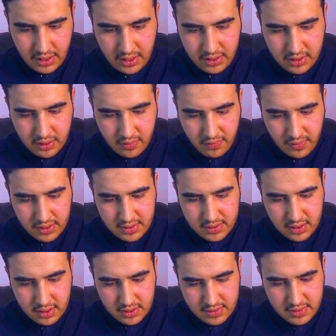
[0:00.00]

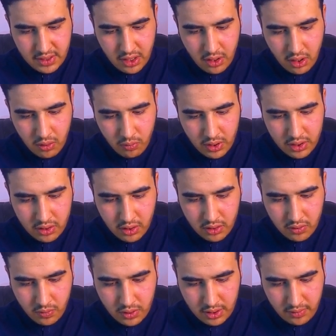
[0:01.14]
interface serial
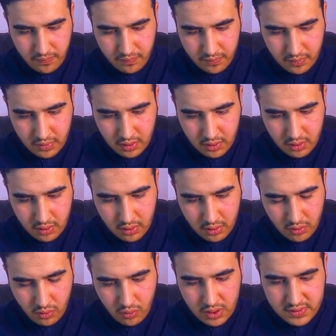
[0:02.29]
1.1
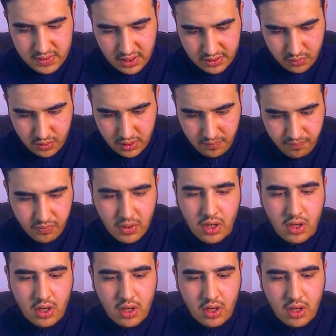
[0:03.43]
1/1.